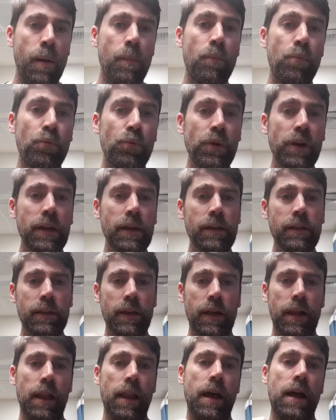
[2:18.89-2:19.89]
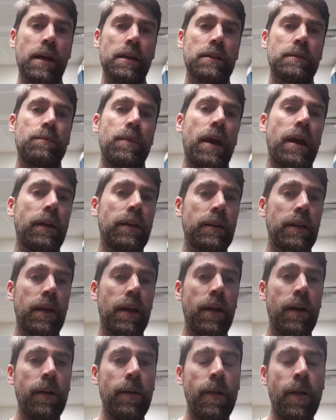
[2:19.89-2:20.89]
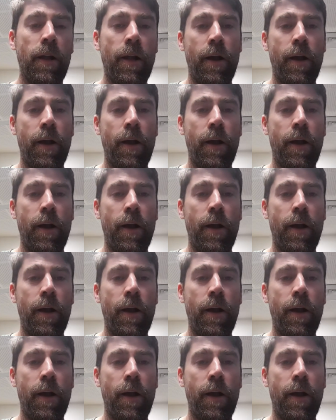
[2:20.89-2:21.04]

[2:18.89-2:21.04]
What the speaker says: Bringing the class back now.